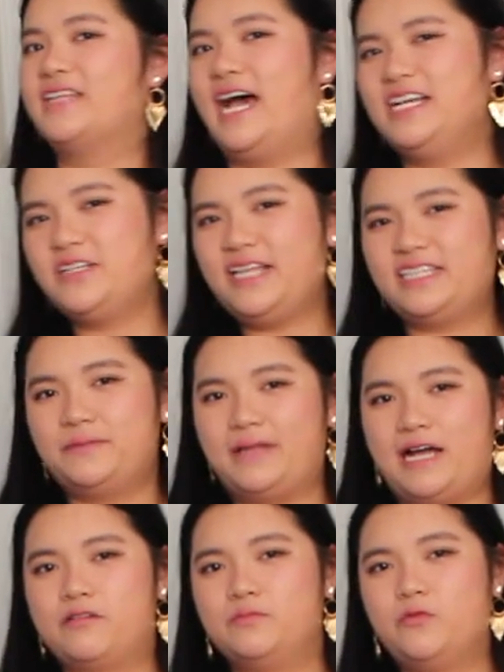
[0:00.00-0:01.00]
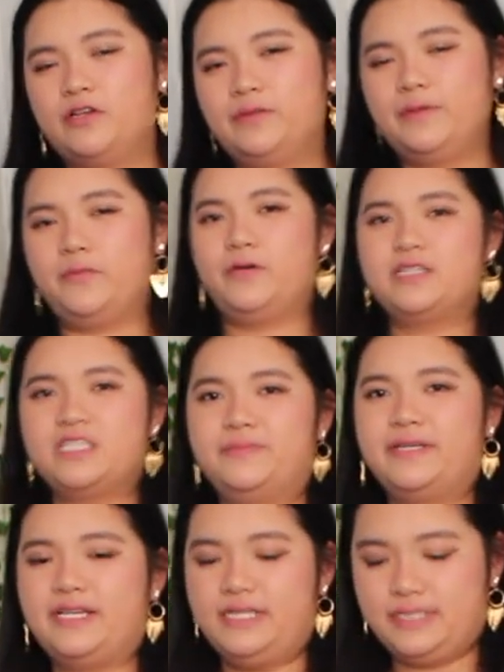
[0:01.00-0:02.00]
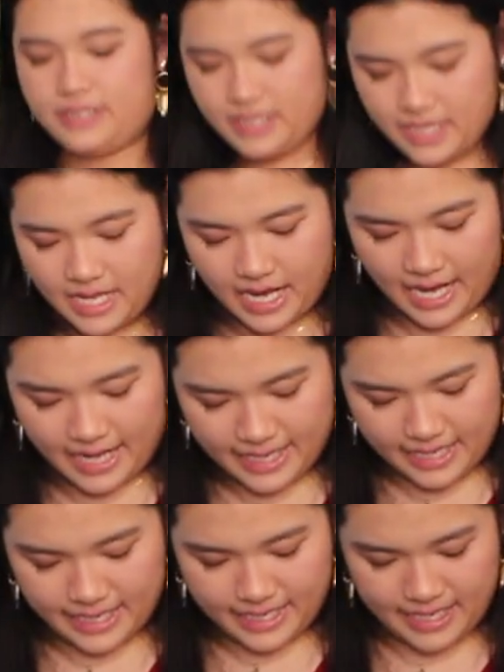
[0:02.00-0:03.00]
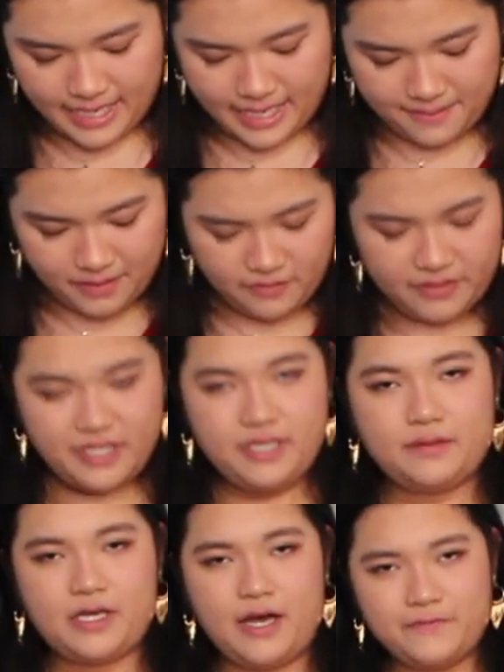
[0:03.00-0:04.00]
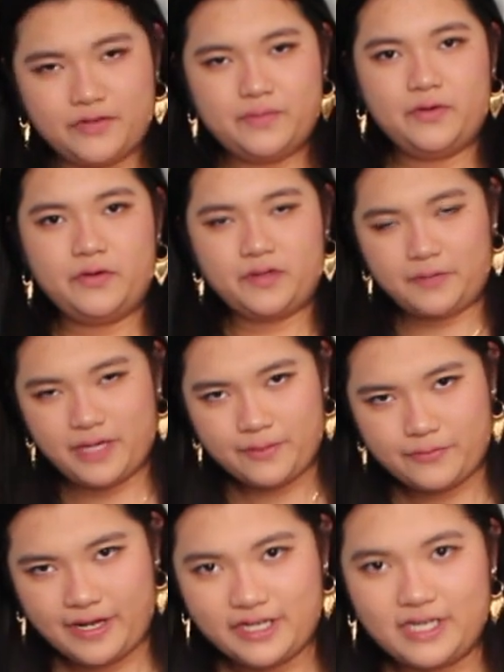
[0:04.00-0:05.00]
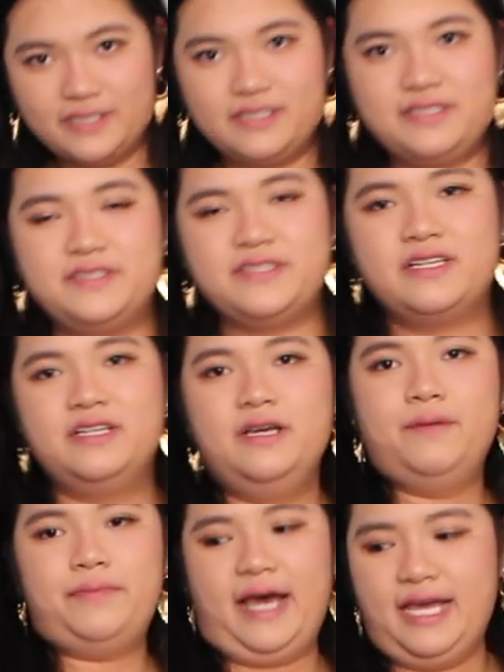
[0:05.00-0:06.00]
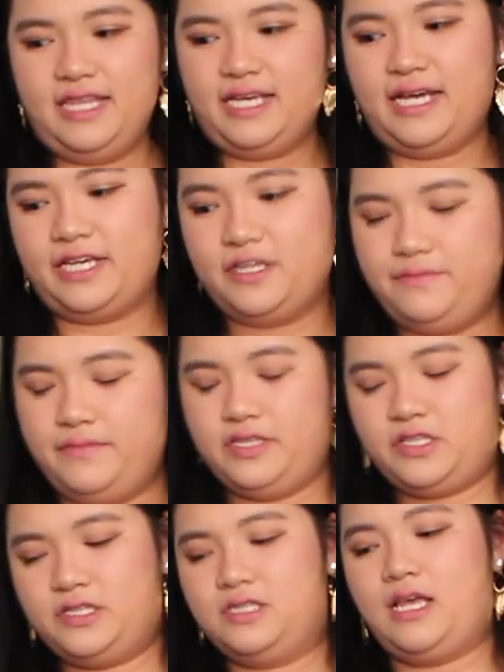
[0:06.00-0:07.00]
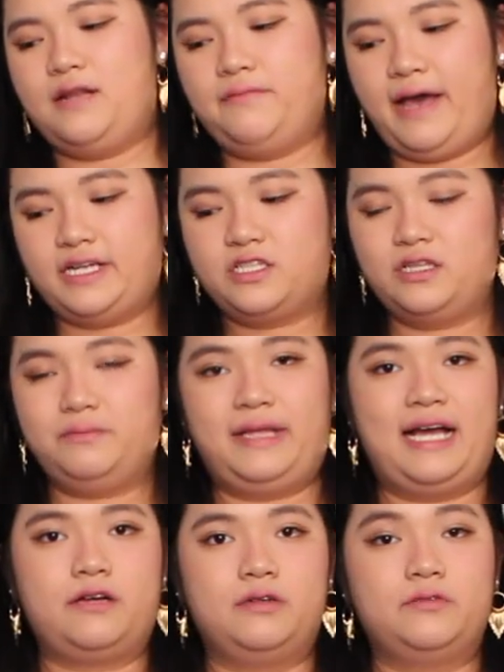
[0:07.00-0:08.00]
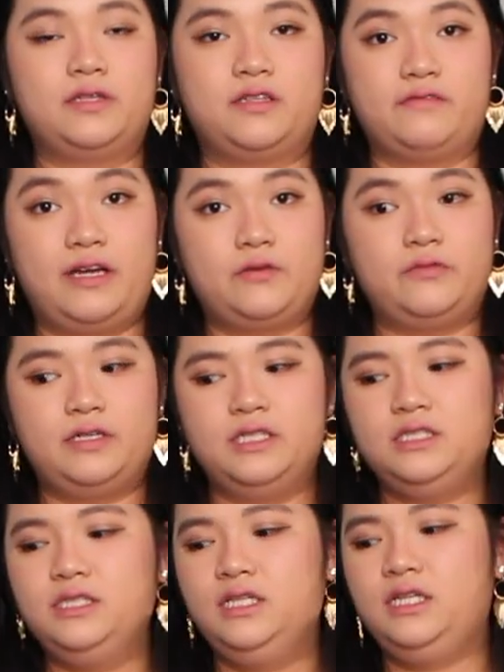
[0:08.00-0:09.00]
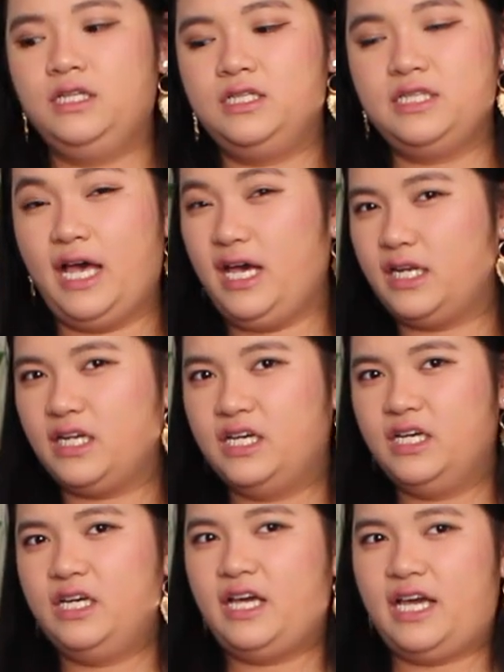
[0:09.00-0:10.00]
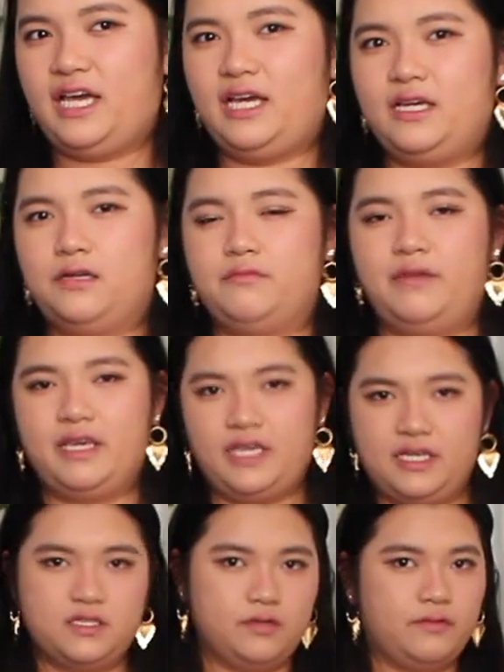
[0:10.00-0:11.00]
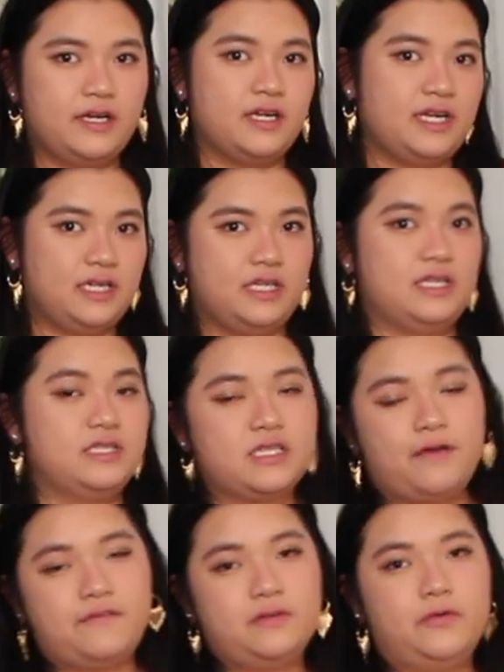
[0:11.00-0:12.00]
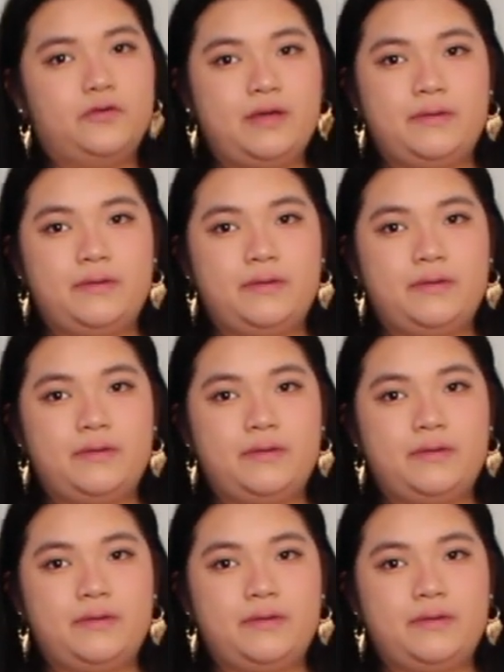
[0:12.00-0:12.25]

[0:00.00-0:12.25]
I do like the black one more a little bit more just because I am not really comfortable with wearing bright colors, but I think I could mix and match the black one with the red one set and make it to where it is comfortable.